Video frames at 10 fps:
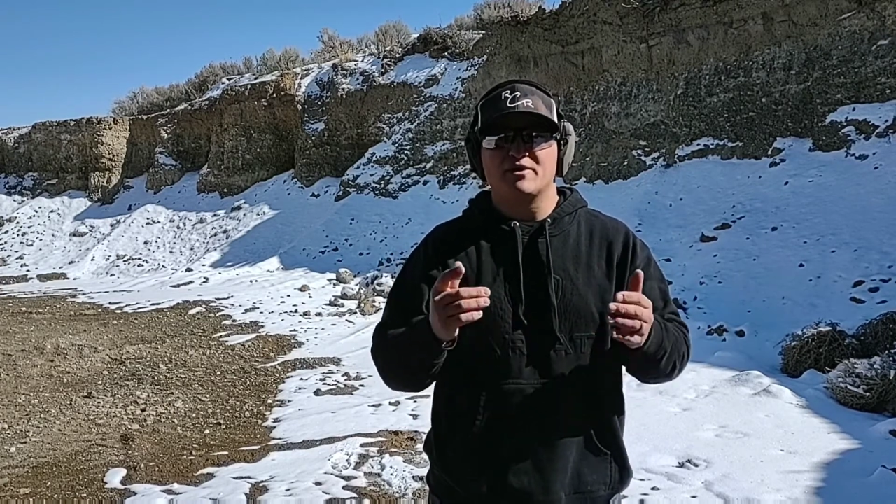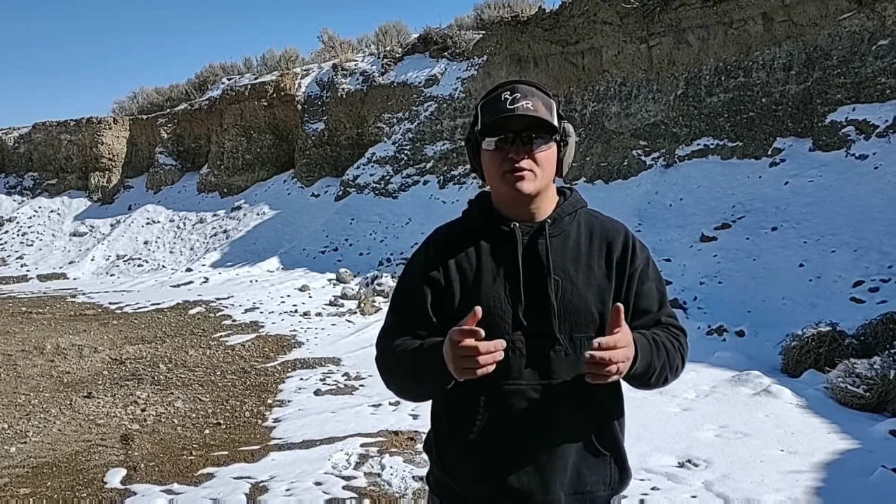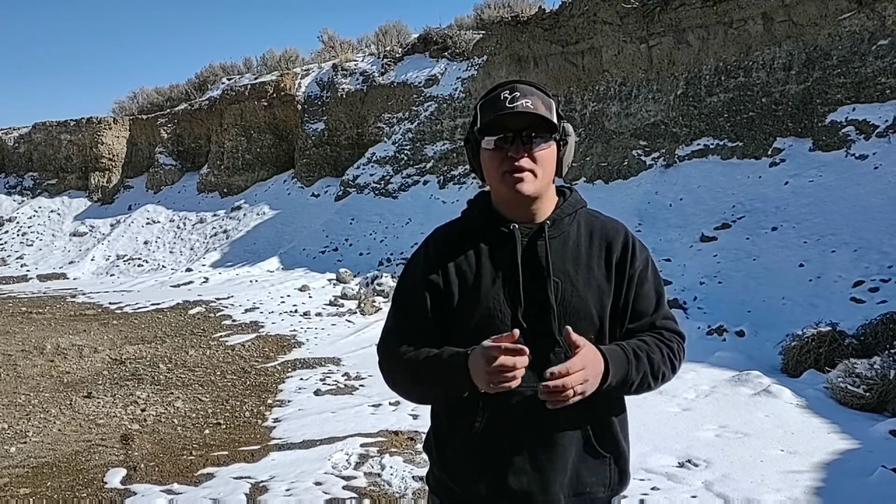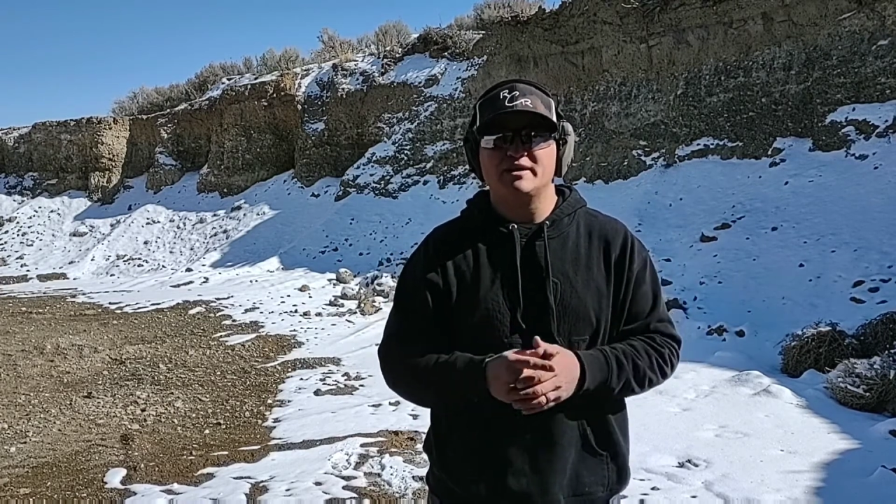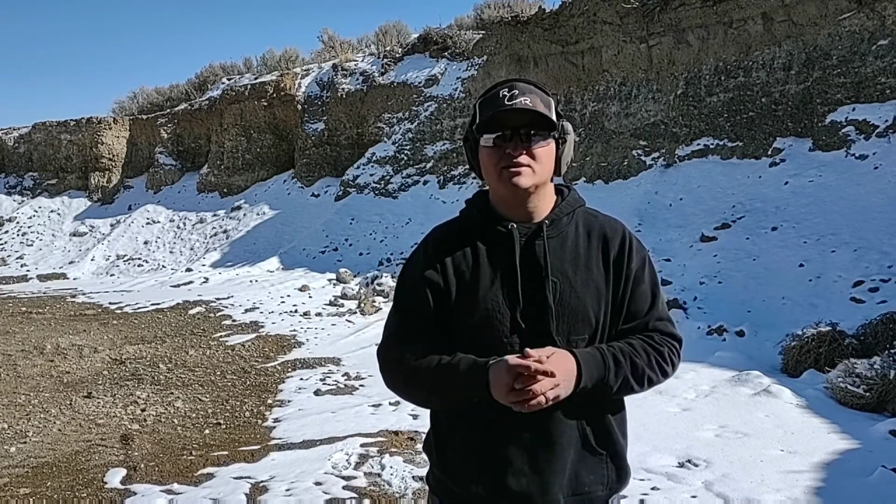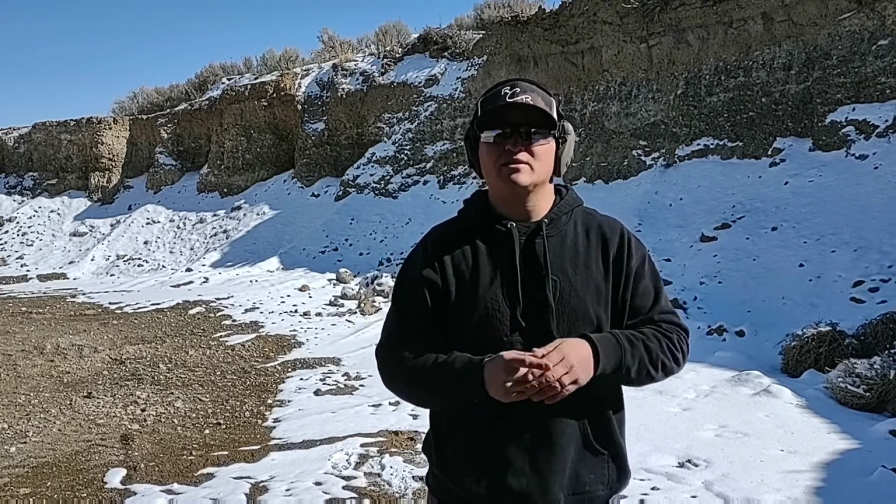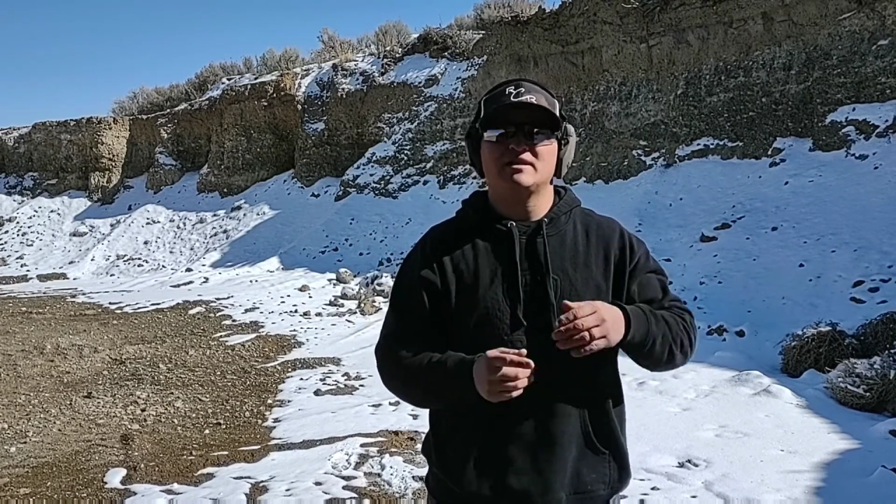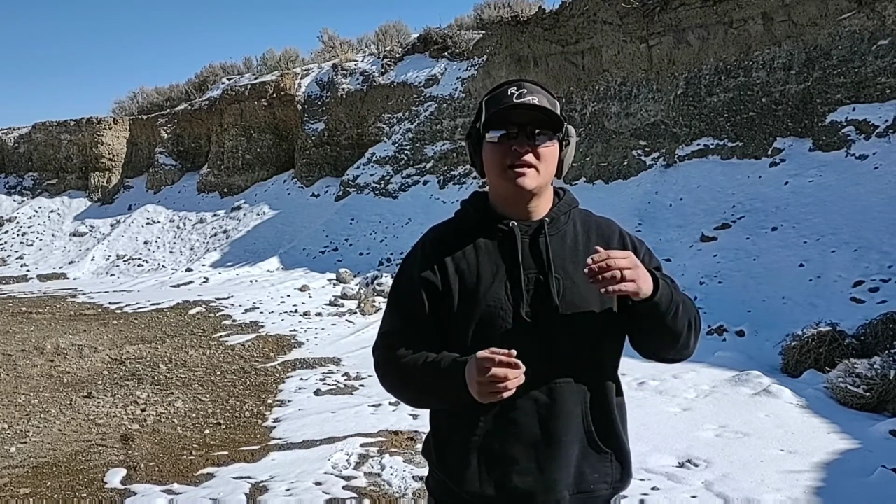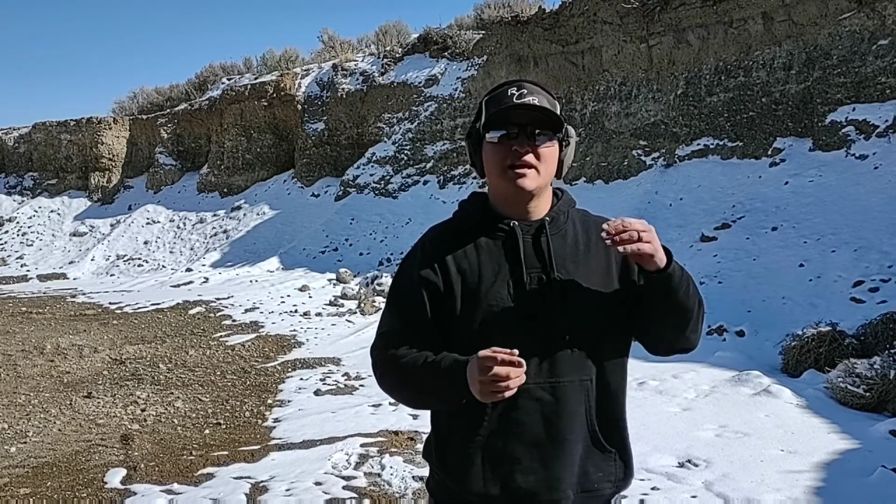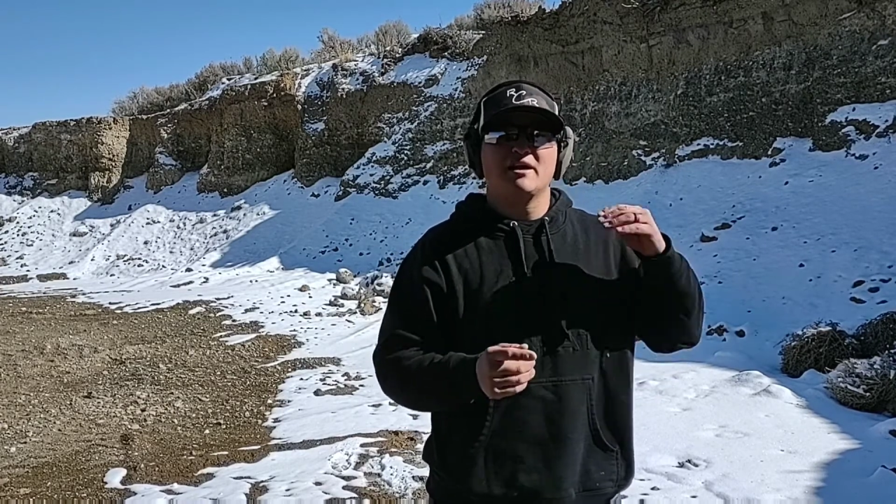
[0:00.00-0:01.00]
threat so
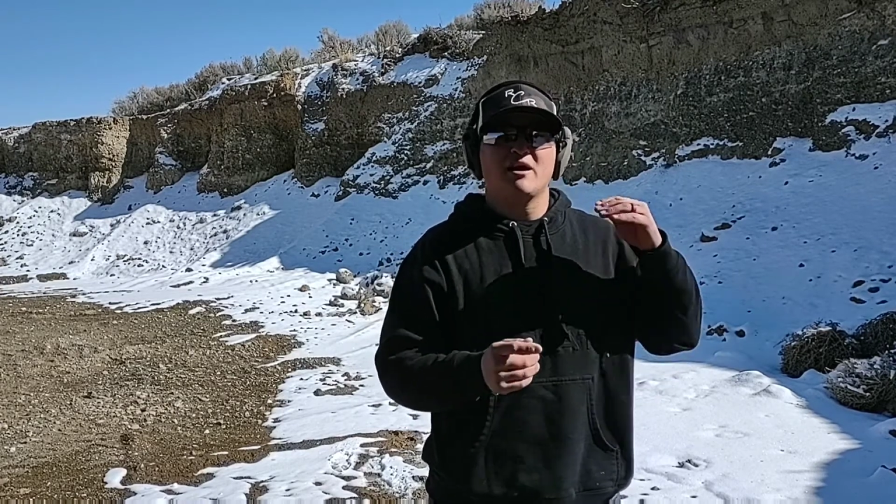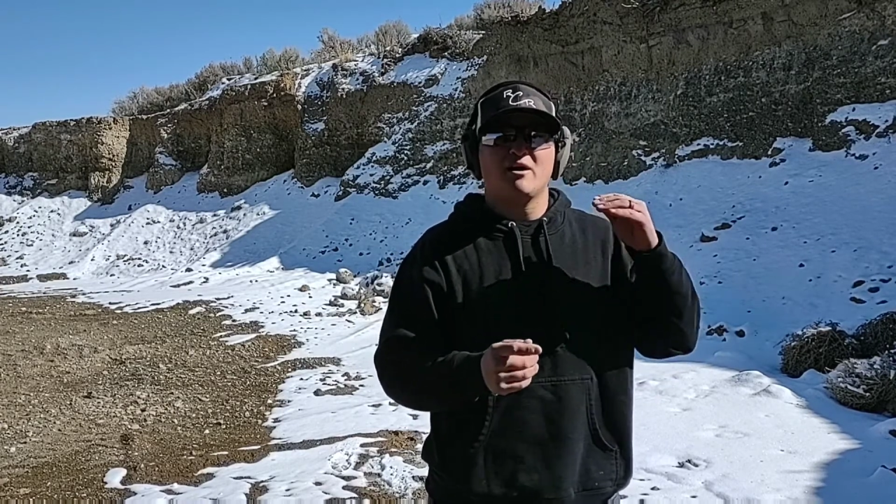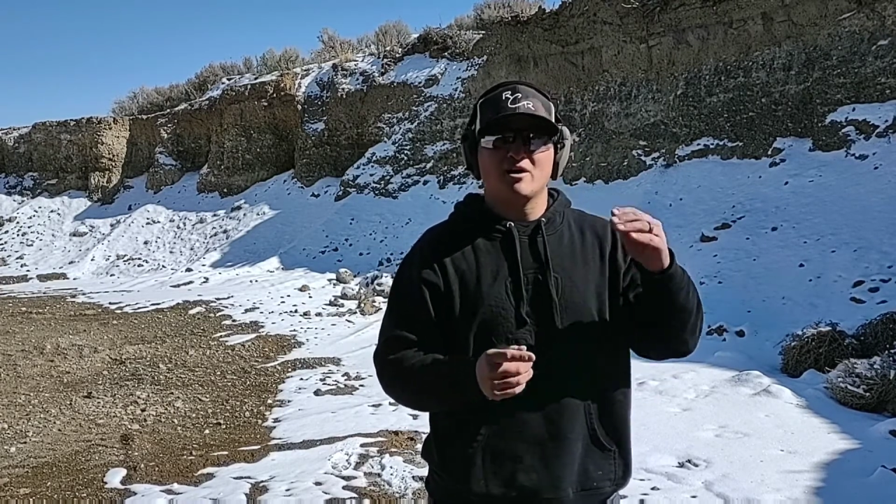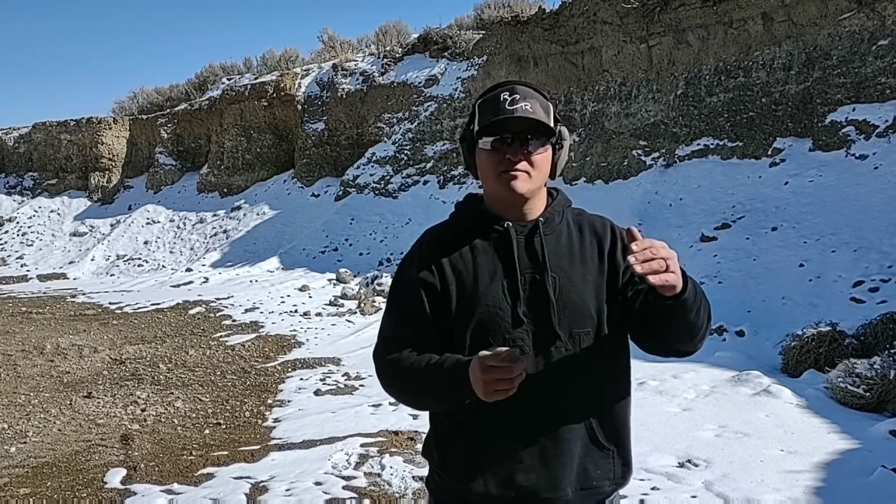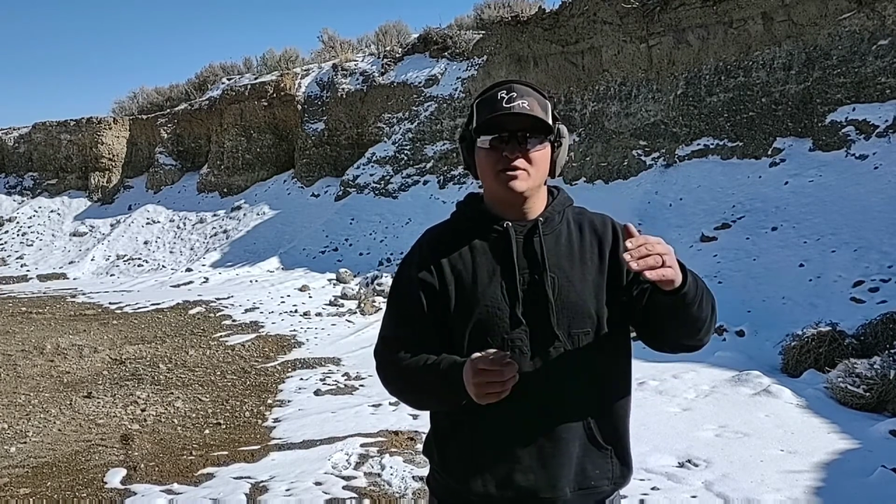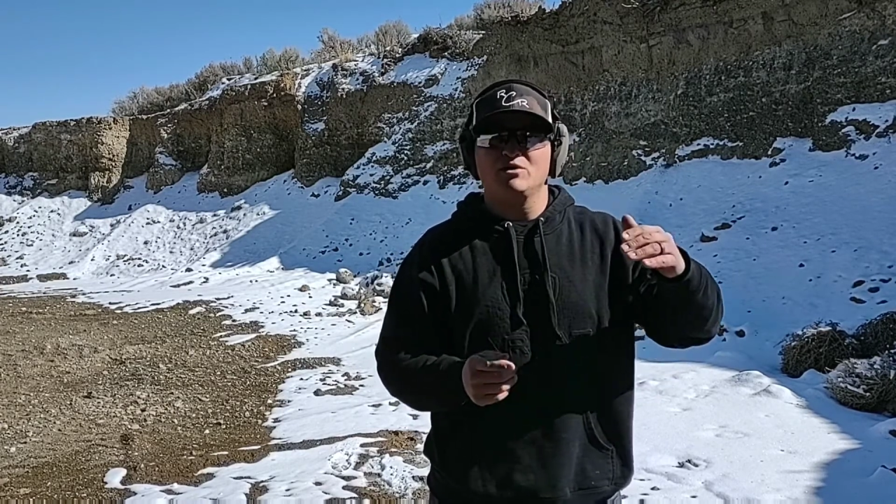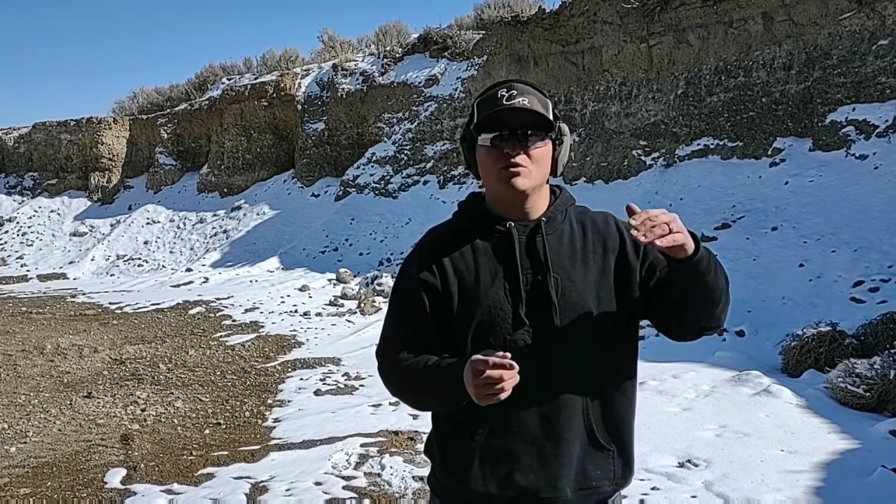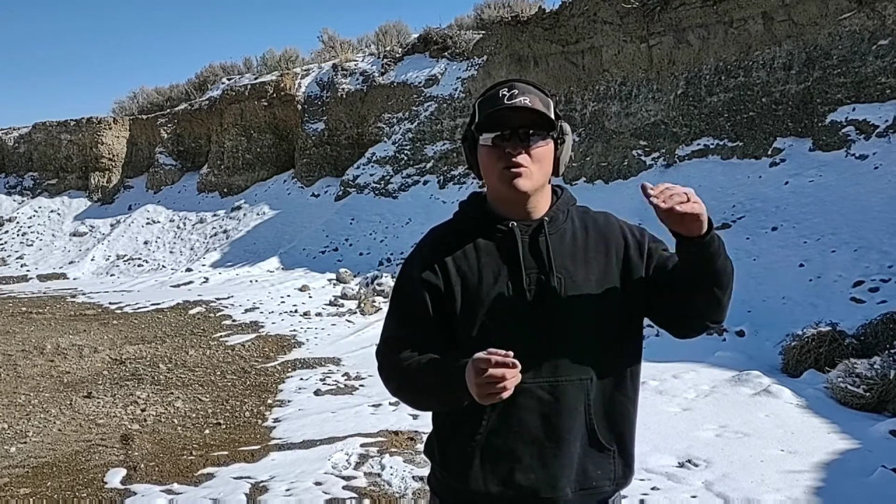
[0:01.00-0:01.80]
that they cannot harm you